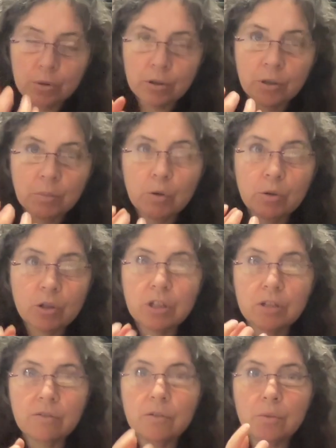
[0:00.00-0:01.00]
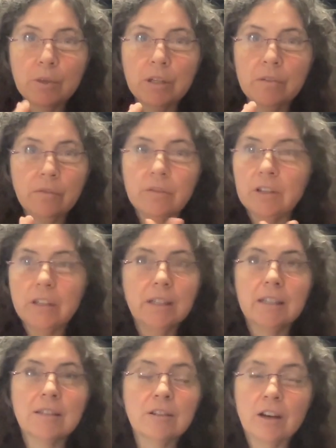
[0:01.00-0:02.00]
emotion of grief
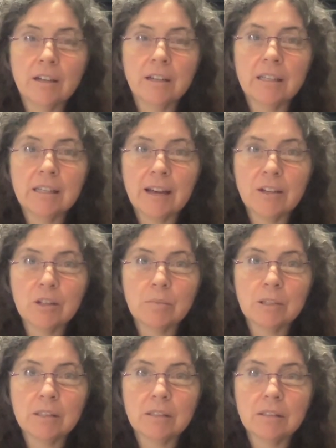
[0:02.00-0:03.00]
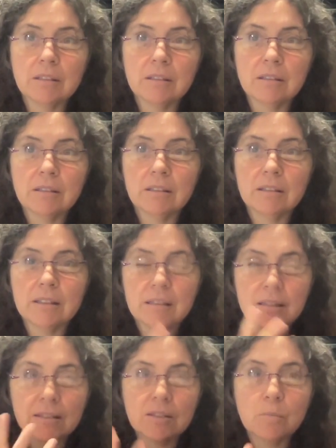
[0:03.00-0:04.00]
is not an attachment. It's an
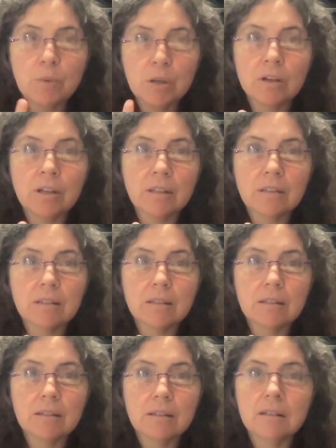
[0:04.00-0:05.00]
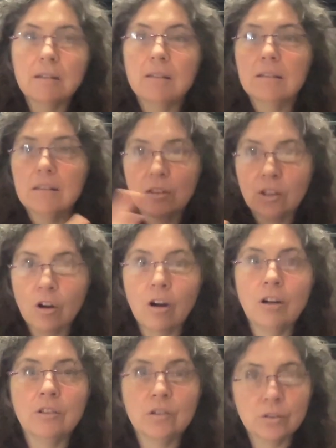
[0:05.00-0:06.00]
experience.
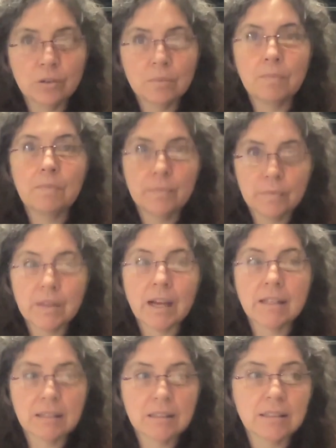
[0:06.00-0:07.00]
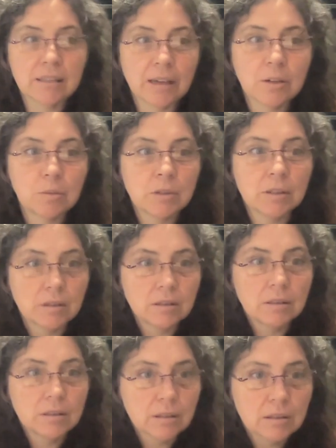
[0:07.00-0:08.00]
Long term, that's an attachment,
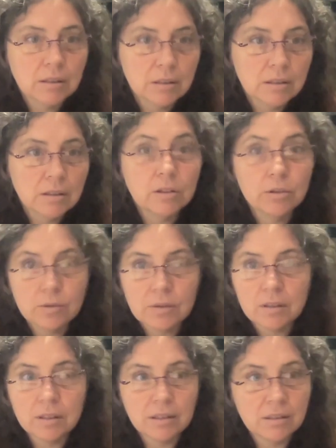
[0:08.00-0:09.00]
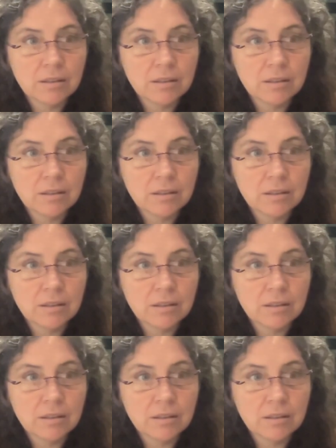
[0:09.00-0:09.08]
loosely.